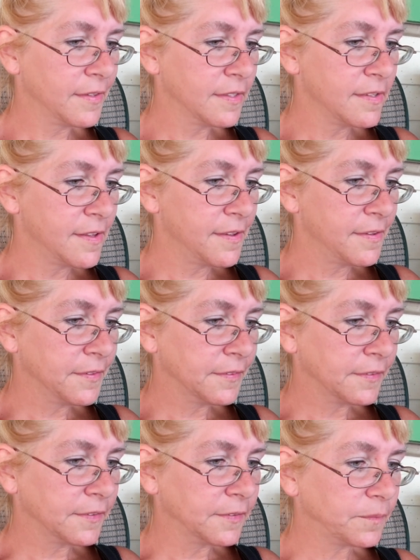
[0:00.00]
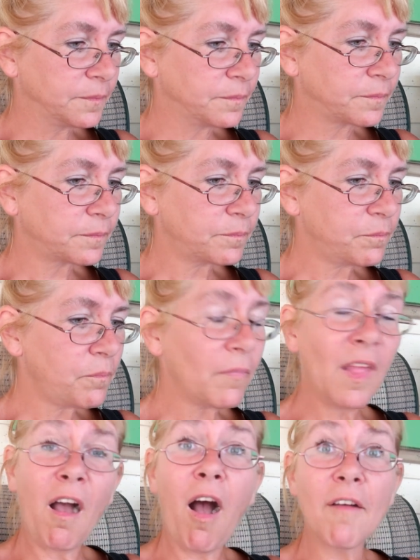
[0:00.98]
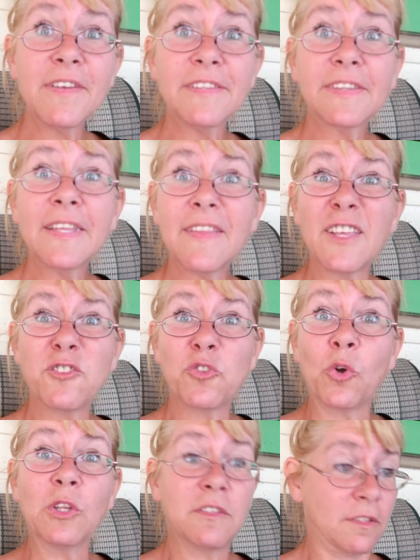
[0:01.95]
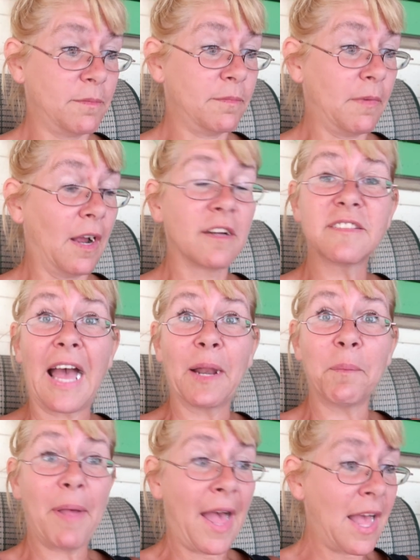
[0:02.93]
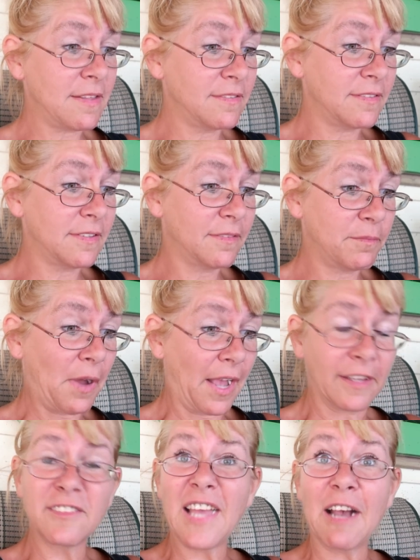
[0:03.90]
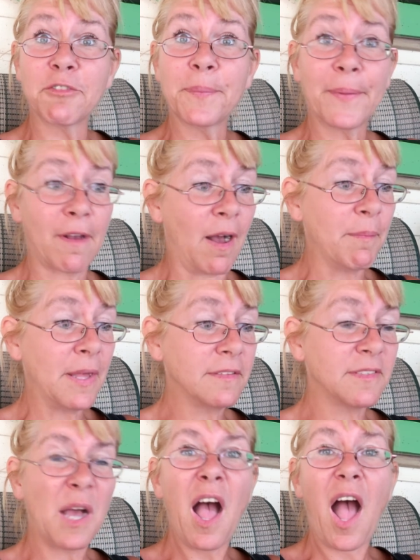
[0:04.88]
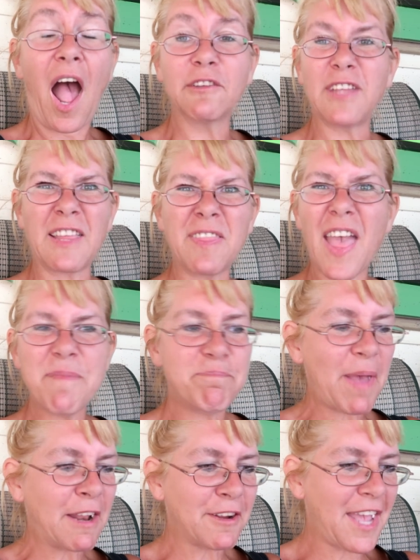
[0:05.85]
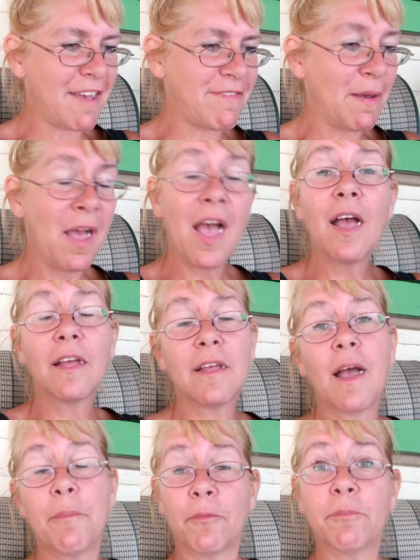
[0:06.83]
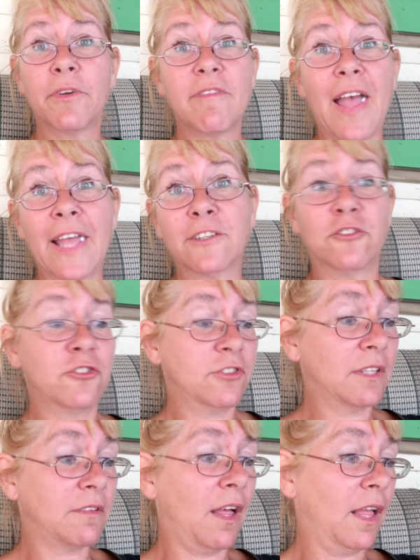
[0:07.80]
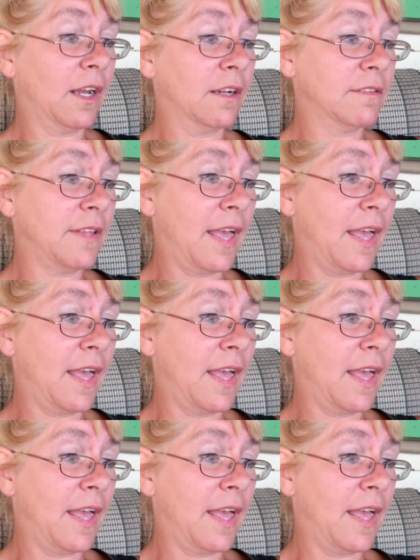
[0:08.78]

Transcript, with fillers: Just skip the intro. Obviously, they stole some our saddle pads. I could tell from the comments. I was like, they better get the revenge. That's all I gotta